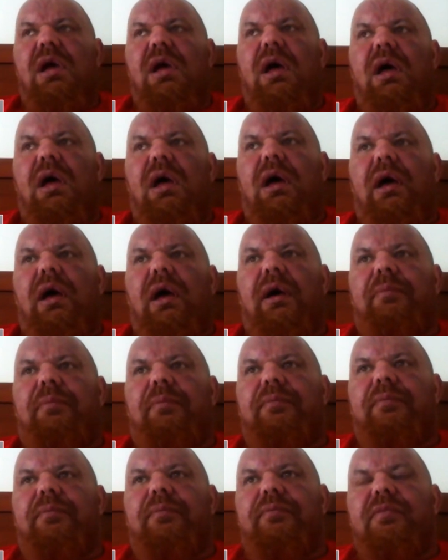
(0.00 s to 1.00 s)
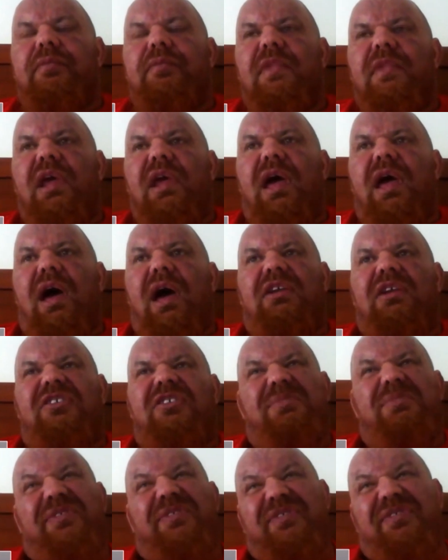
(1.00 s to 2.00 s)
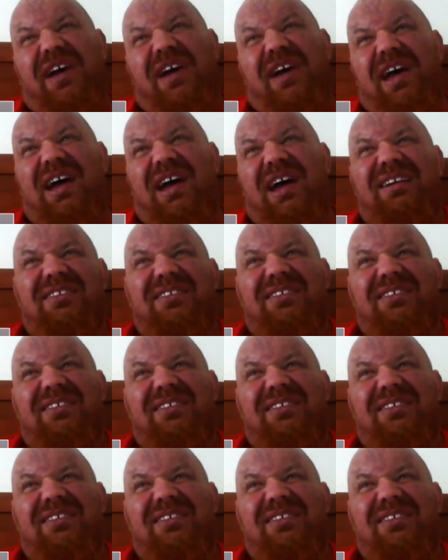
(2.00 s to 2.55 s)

And to be fair,